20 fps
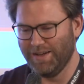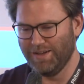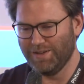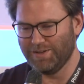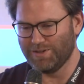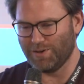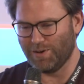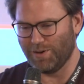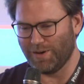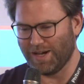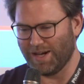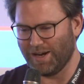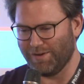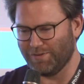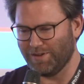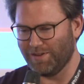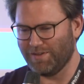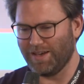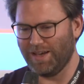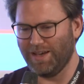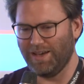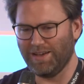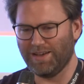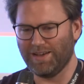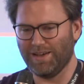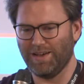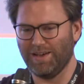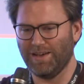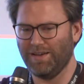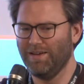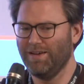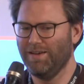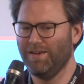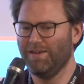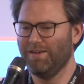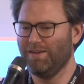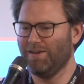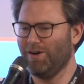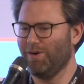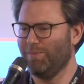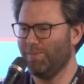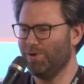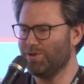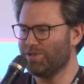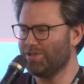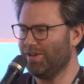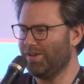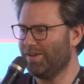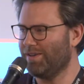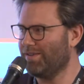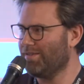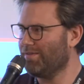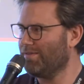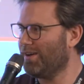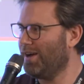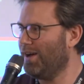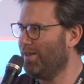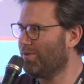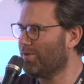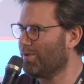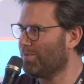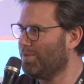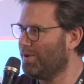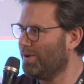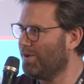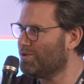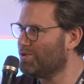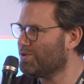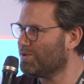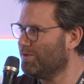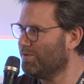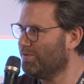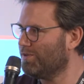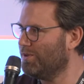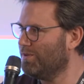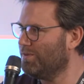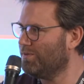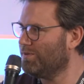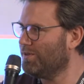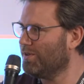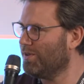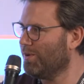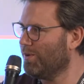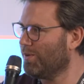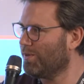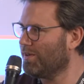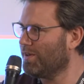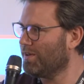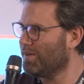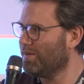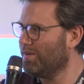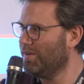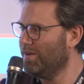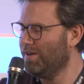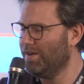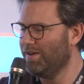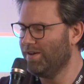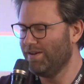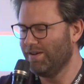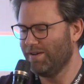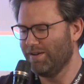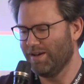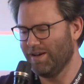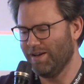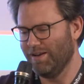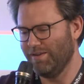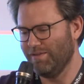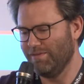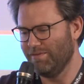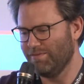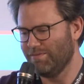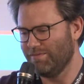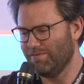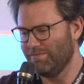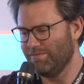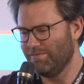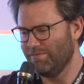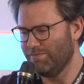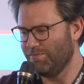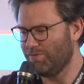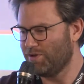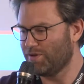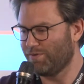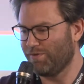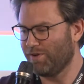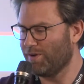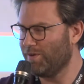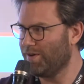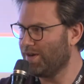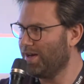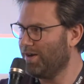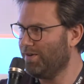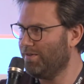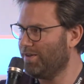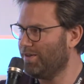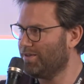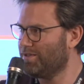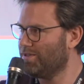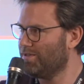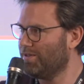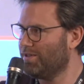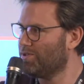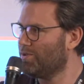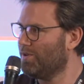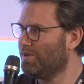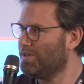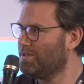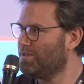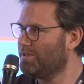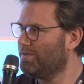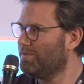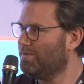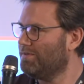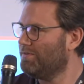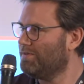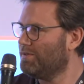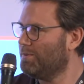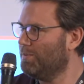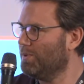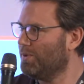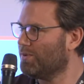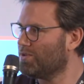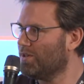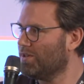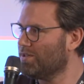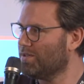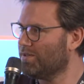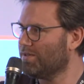So you have to take a almost like anthropological view to the whole thing and just figure it out. It's not easy to build trust.